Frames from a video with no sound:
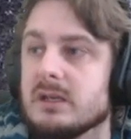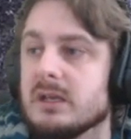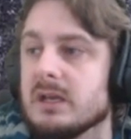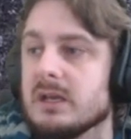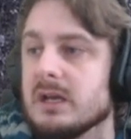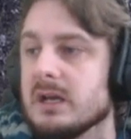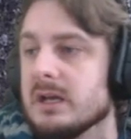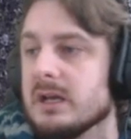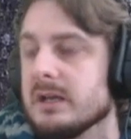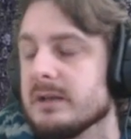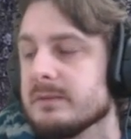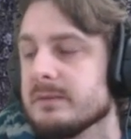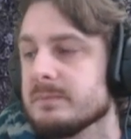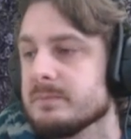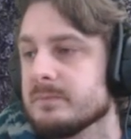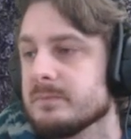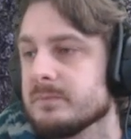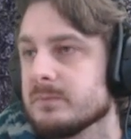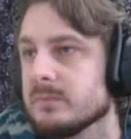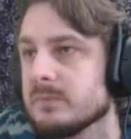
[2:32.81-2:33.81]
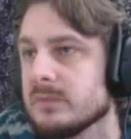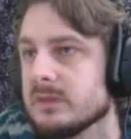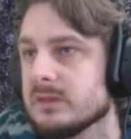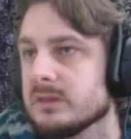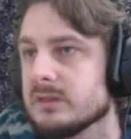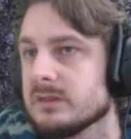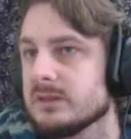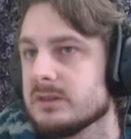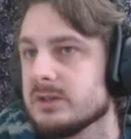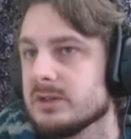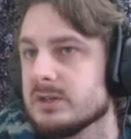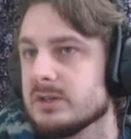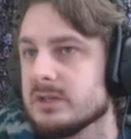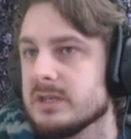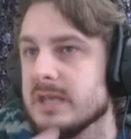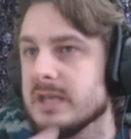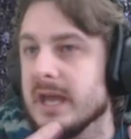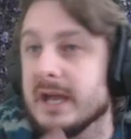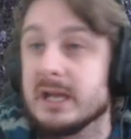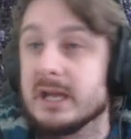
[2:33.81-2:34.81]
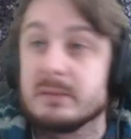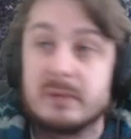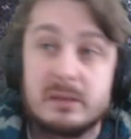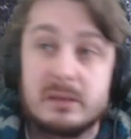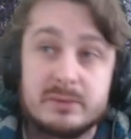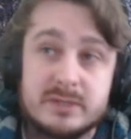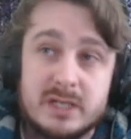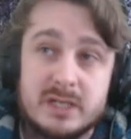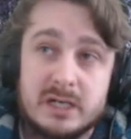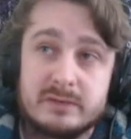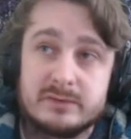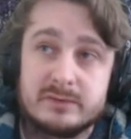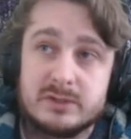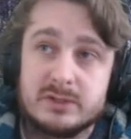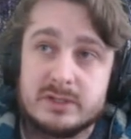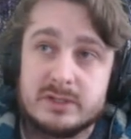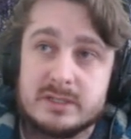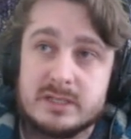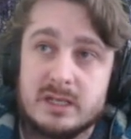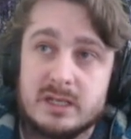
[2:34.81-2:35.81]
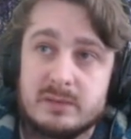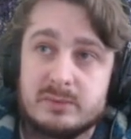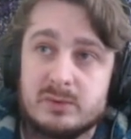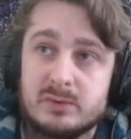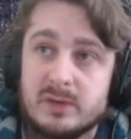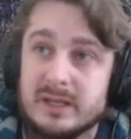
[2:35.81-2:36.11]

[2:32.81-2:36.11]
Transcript: The Yagabab was kind of a good example.